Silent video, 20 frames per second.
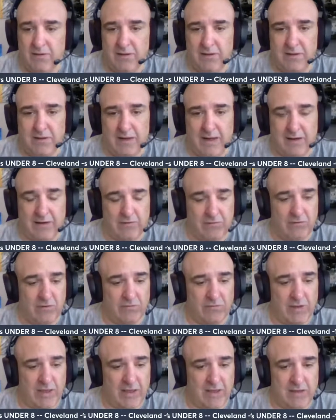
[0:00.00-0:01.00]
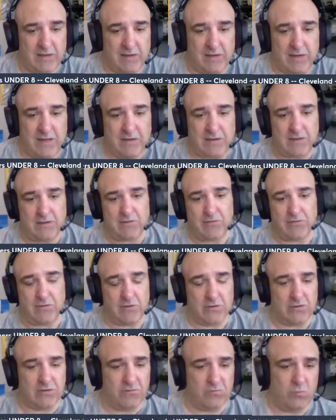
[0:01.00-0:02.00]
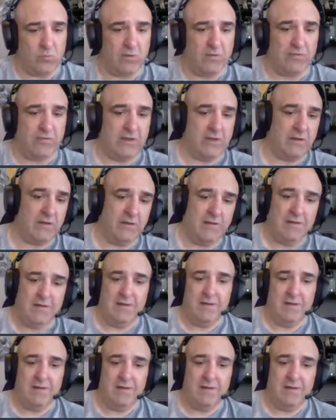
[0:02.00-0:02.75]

on a Sunday, and in the circa is one thing.